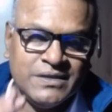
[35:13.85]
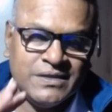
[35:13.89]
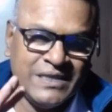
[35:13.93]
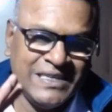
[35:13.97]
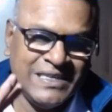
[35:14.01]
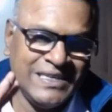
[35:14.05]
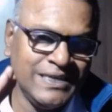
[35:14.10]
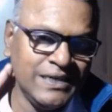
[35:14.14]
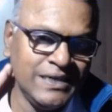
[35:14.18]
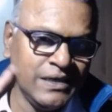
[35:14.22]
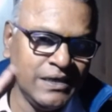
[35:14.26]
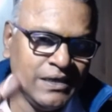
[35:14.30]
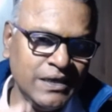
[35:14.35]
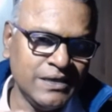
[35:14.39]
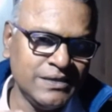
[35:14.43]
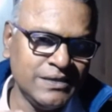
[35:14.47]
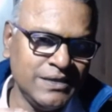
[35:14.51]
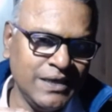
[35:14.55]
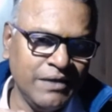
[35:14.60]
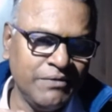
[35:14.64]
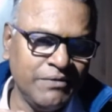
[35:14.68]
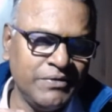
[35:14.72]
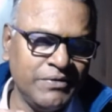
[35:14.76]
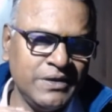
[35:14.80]
He does
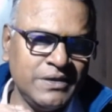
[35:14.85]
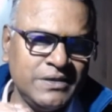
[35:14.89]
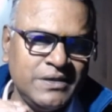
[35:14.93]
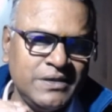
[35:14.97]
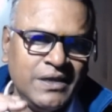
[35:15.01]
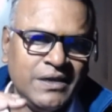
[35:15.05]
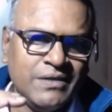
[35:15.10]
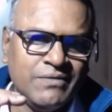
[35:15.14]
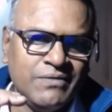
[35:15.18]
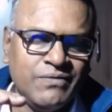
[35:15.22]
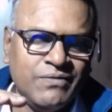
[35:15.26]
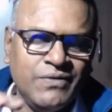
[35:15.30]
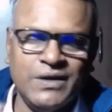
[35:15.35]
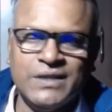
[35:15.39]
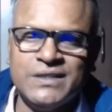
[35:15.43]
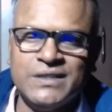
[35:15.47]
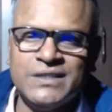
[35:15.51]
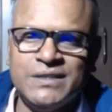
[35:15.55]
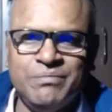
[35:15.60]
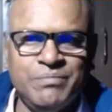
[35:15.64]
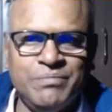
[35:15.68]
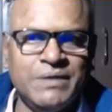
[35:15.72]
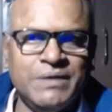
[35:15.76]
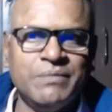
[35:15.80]
everything for
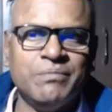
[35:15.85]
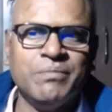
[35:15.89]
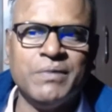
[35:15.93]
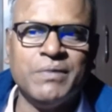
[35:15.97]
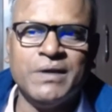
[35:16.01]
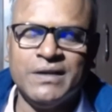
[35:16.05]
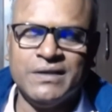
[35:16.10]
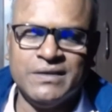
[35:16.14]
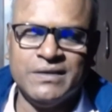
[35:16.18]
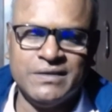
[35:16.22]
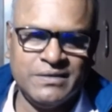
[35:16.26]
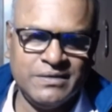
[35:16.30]
the people.